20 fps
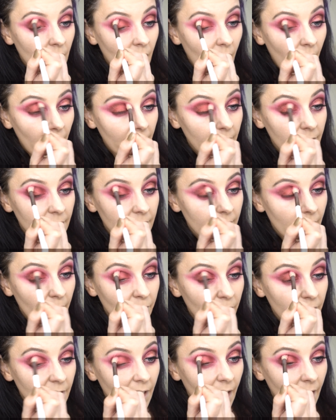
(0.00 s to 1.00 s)
I can
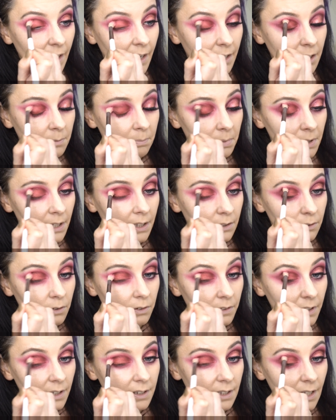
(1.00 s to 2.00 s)
never get a nice blend on
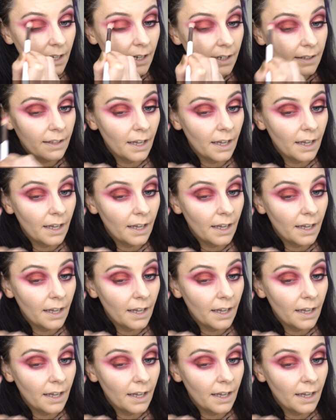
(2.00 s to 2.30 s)
this eye.